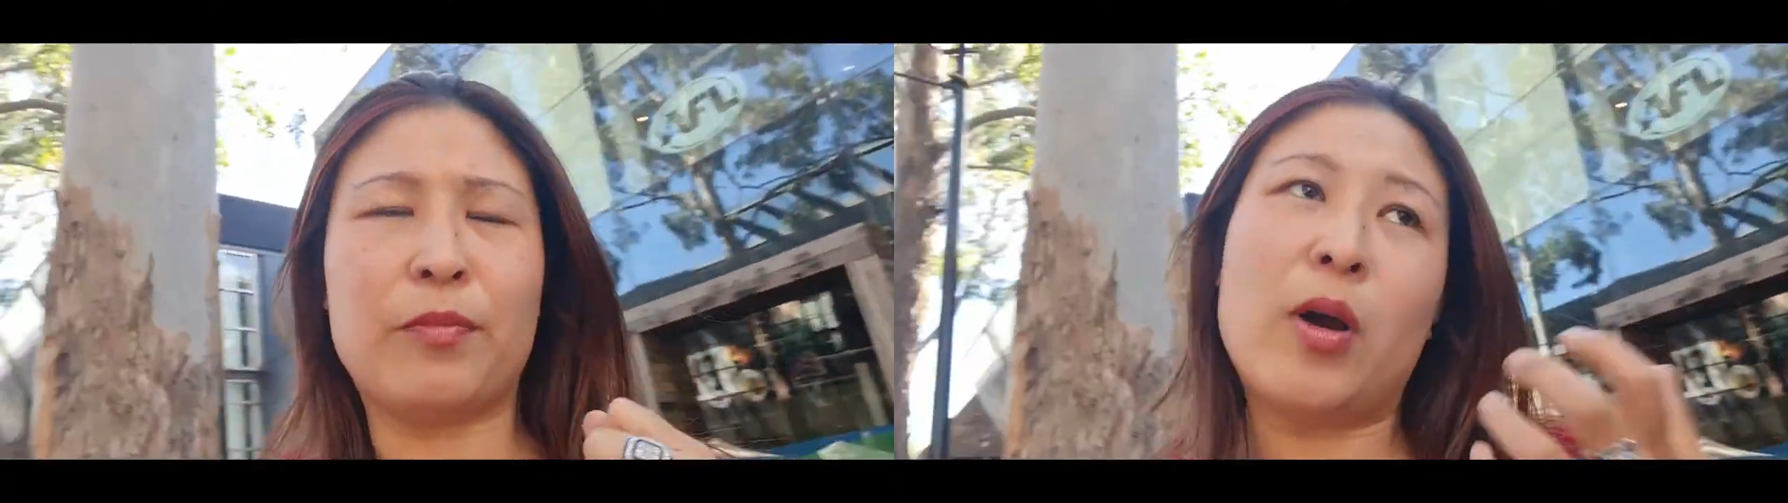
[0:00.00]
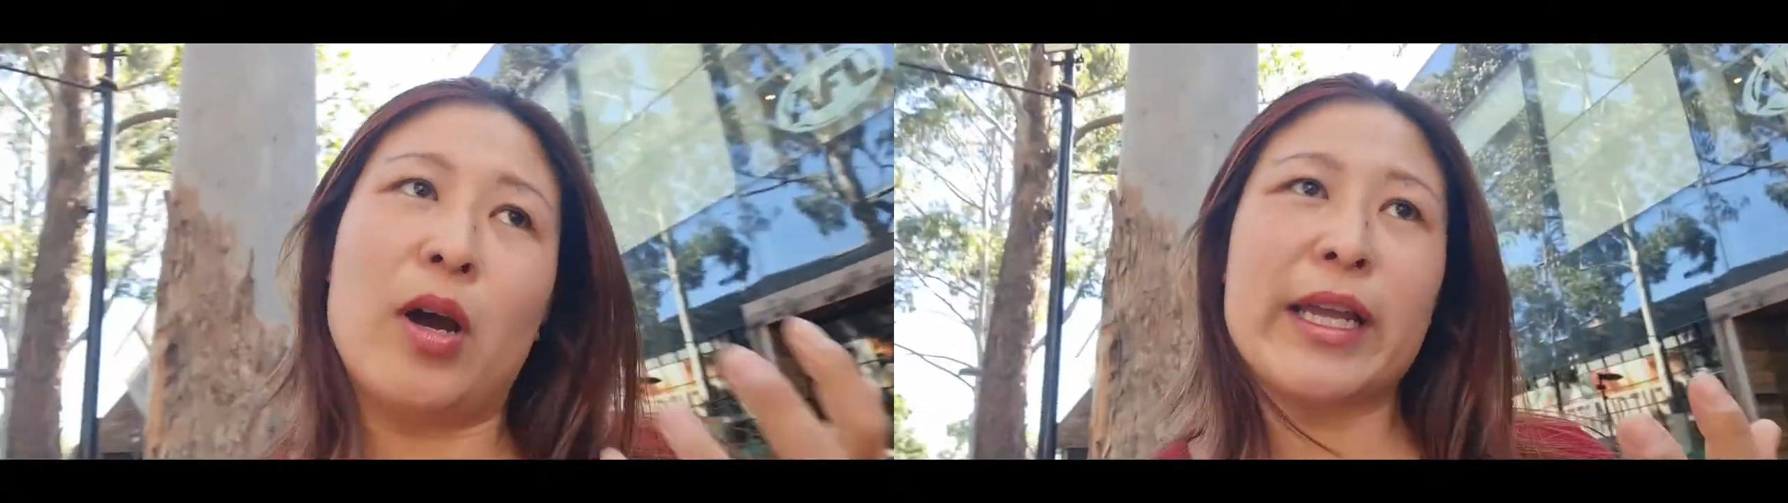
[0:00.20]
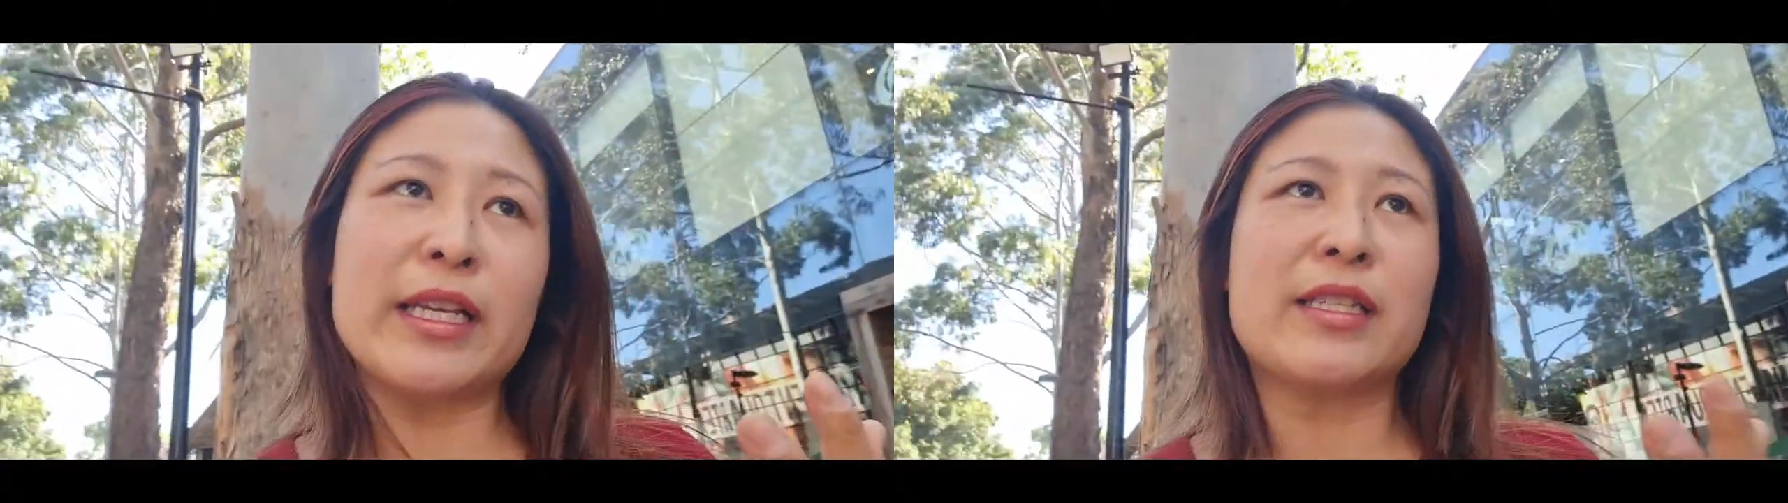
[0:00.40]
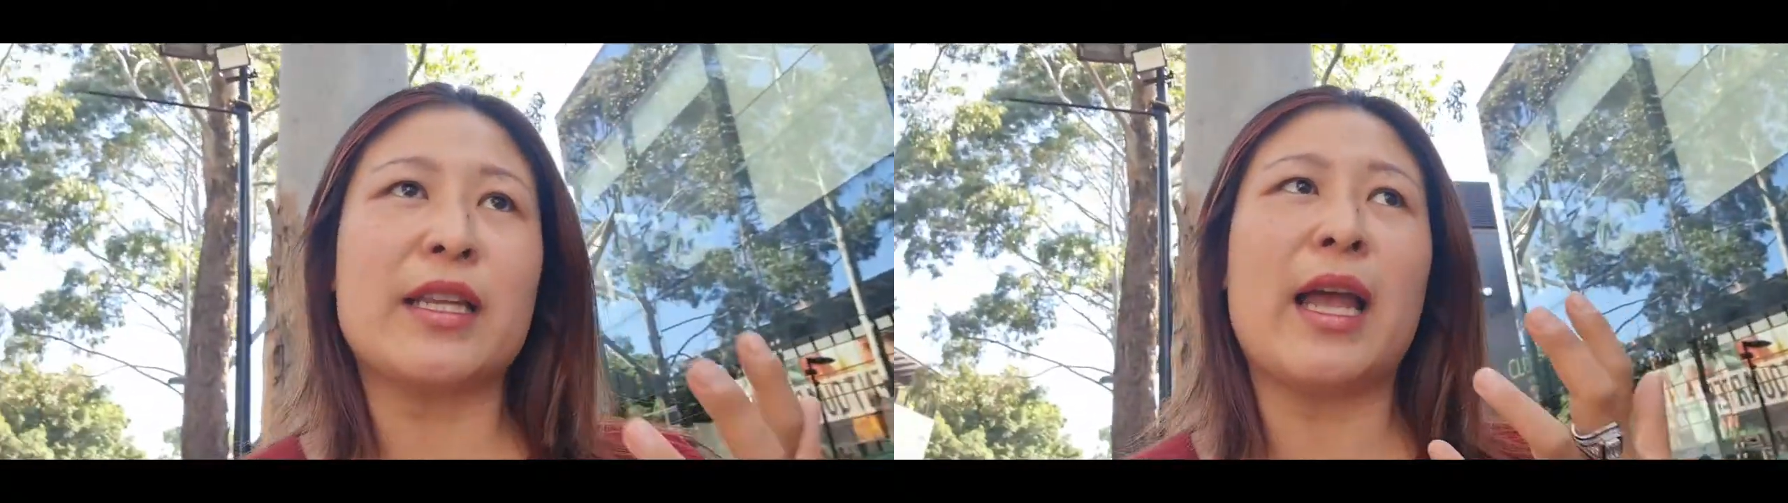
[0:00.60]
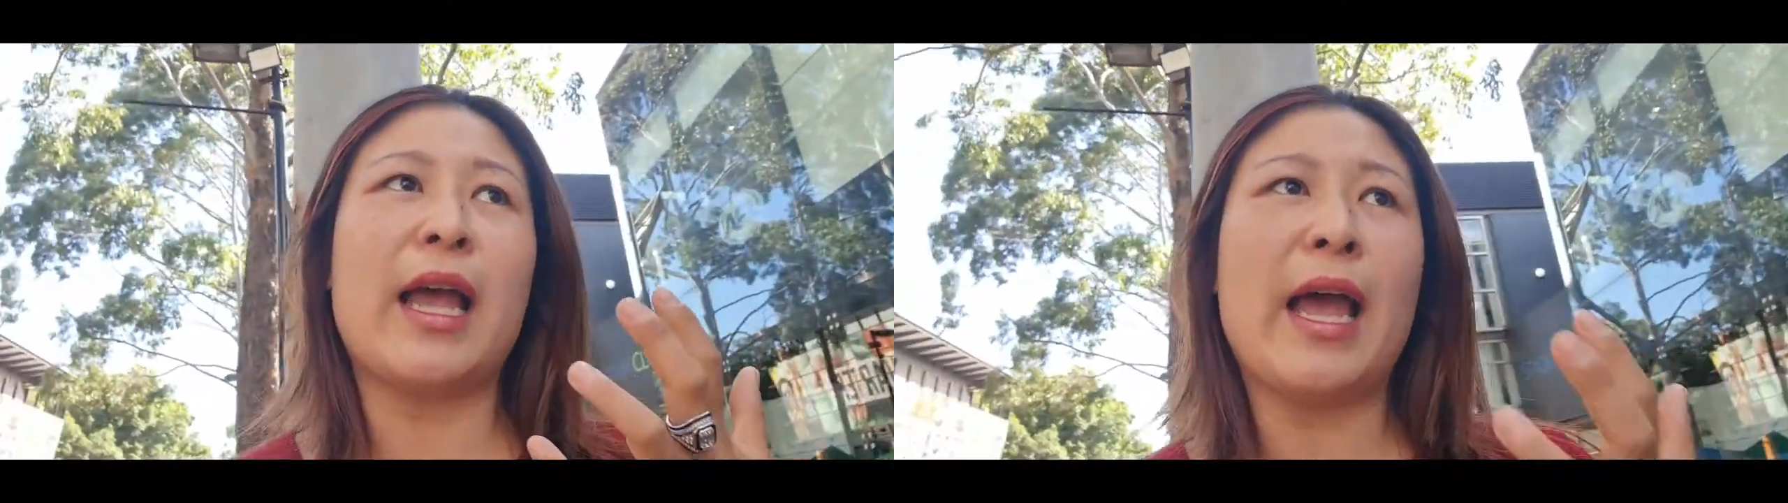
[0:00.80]
well, I guess
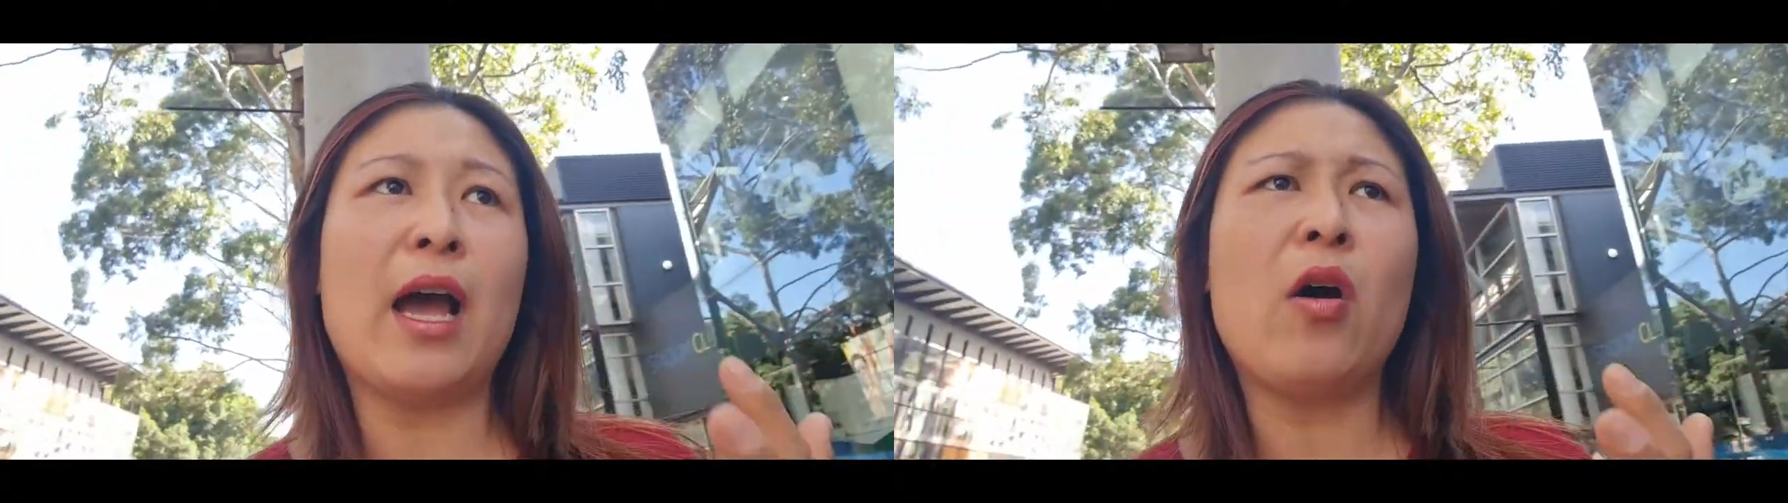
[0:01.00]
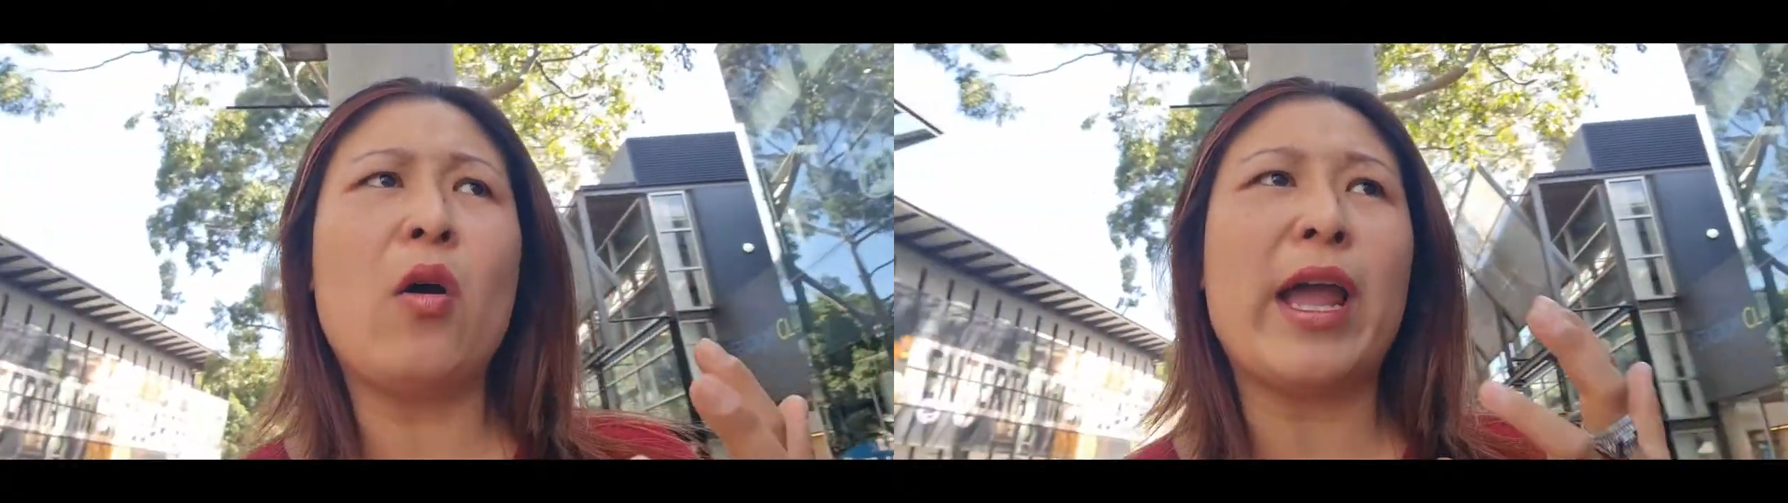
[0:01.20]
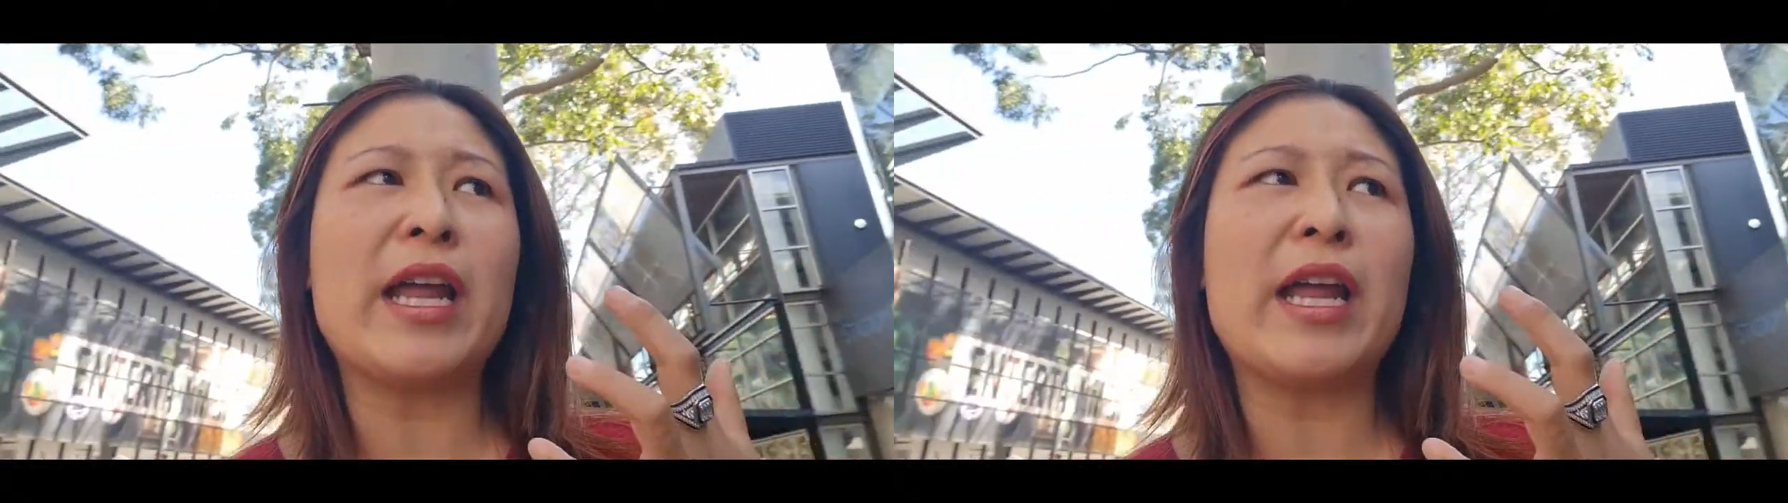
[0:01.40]
how